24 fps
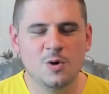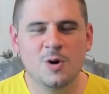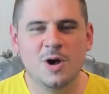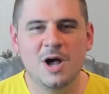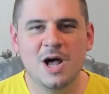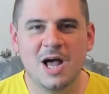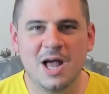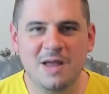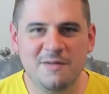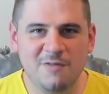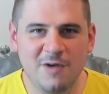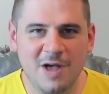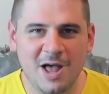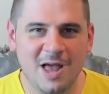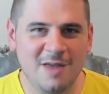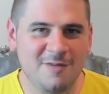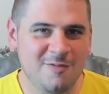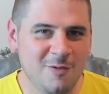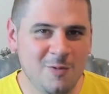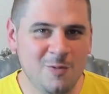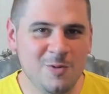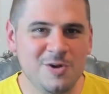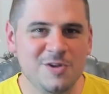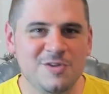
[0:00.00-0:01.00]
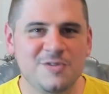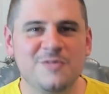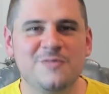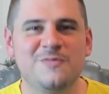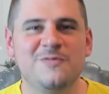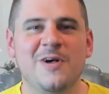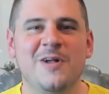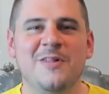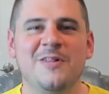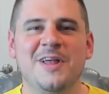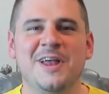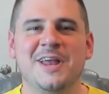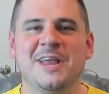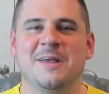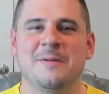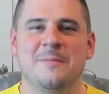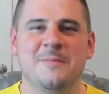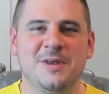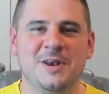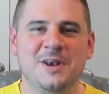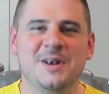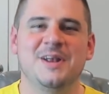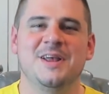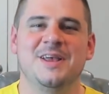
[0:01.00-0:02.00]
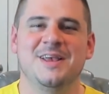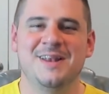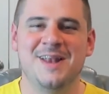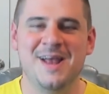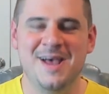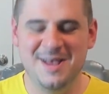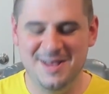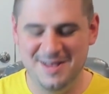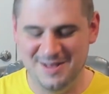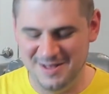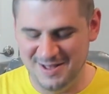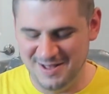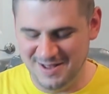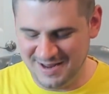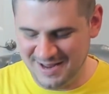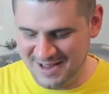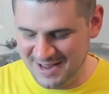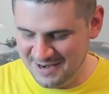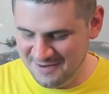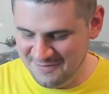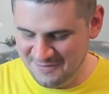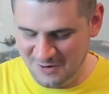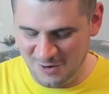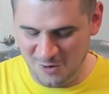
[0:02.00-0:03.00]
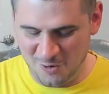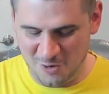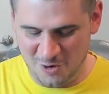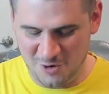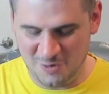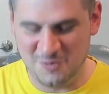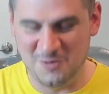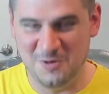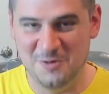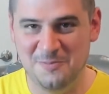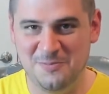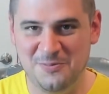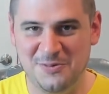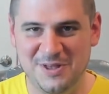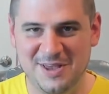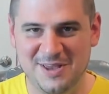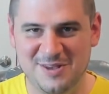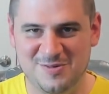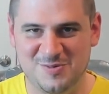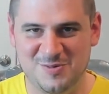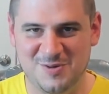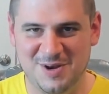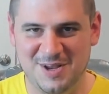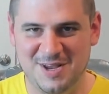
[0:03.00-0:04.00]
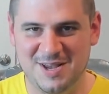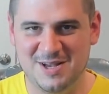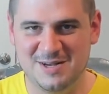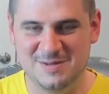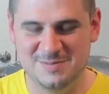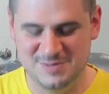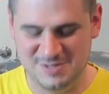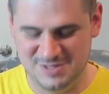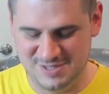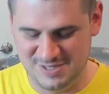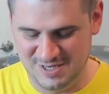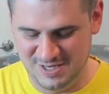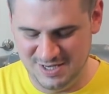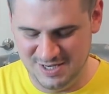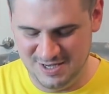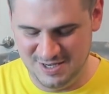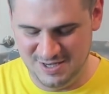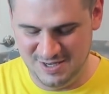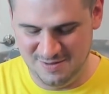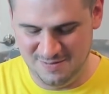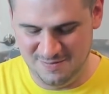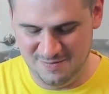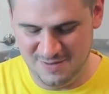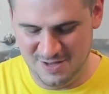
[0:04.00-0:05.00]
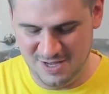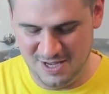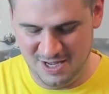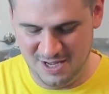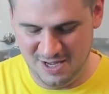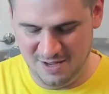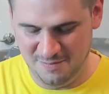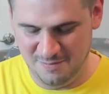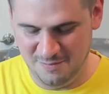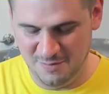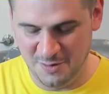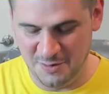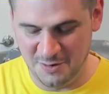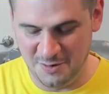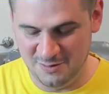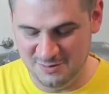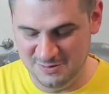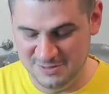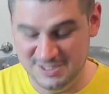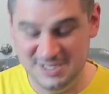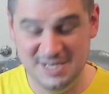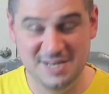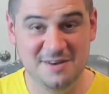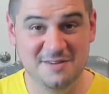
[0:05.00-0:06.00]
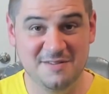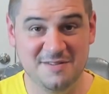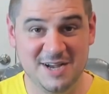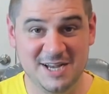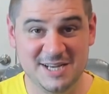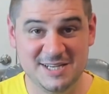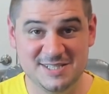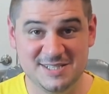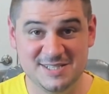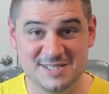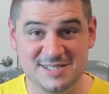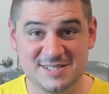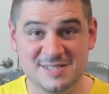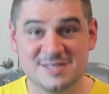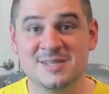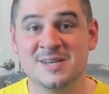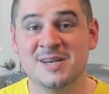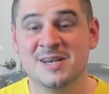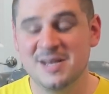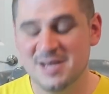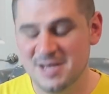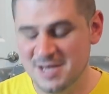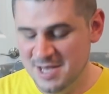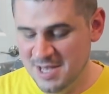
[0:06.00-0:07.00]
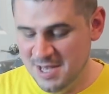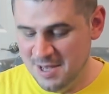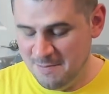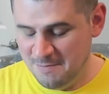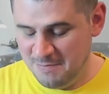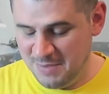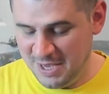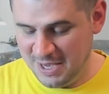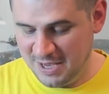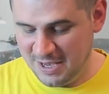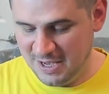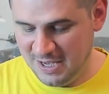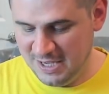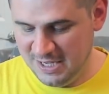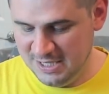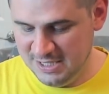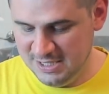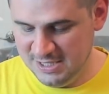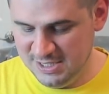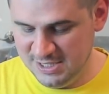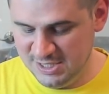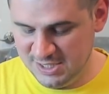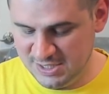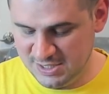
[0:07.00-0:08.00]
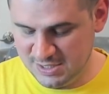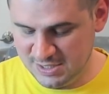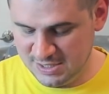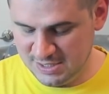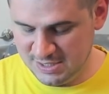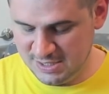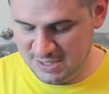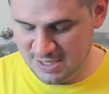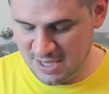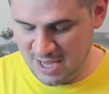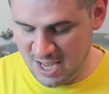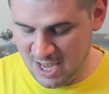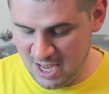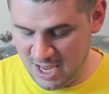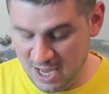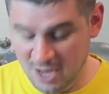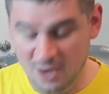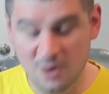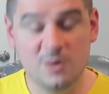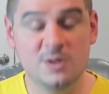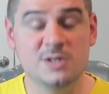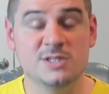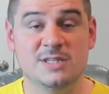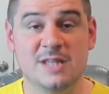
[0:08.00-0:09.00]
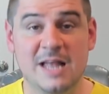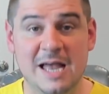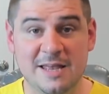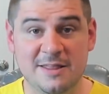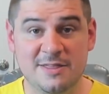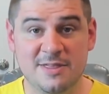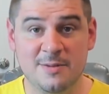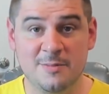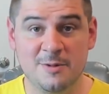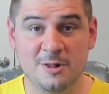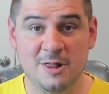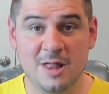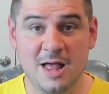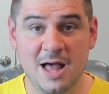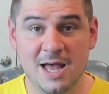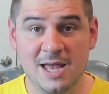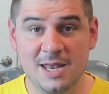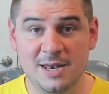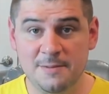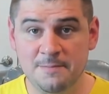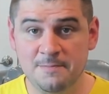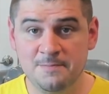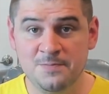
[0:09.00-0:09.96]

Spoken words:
I've always felt like I'm in a kind of an awkward place when it comes to Moto Z devices because I always like them a lot.